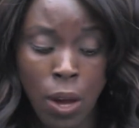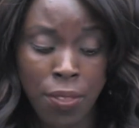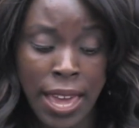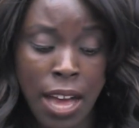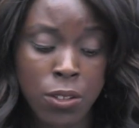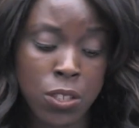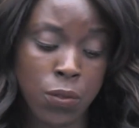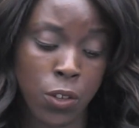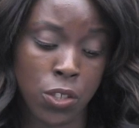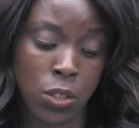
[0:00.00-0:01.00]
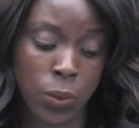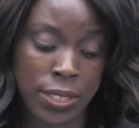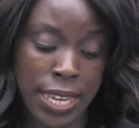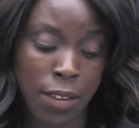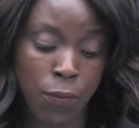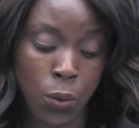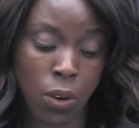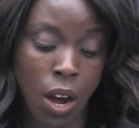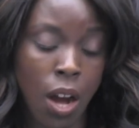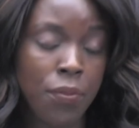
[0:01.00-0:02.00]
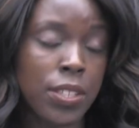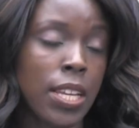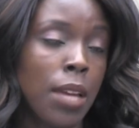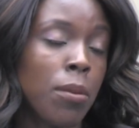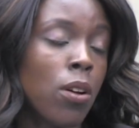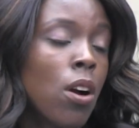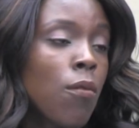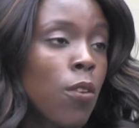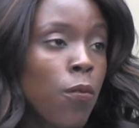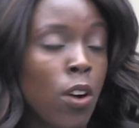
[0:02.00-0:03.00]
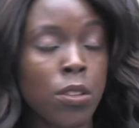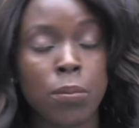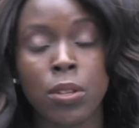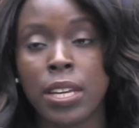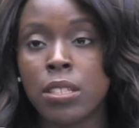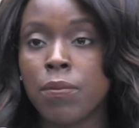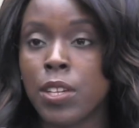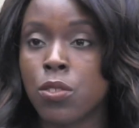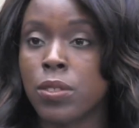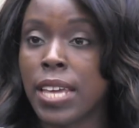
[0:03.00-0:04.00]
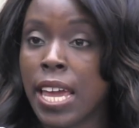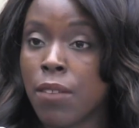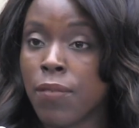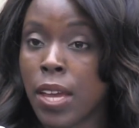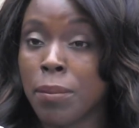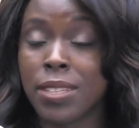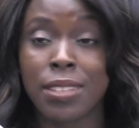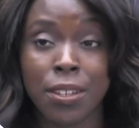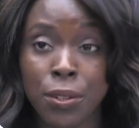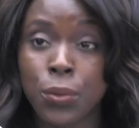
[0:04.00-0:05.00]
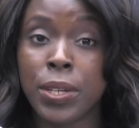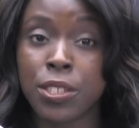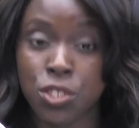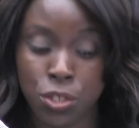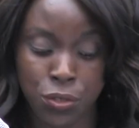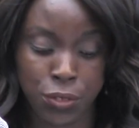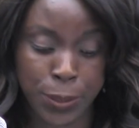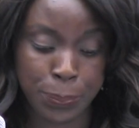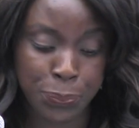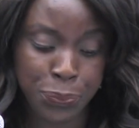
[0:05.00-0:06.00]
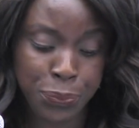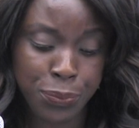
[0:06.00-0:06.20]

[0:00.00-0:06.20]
while the House's version will take food off the table for vulnerable individuals and families, including children.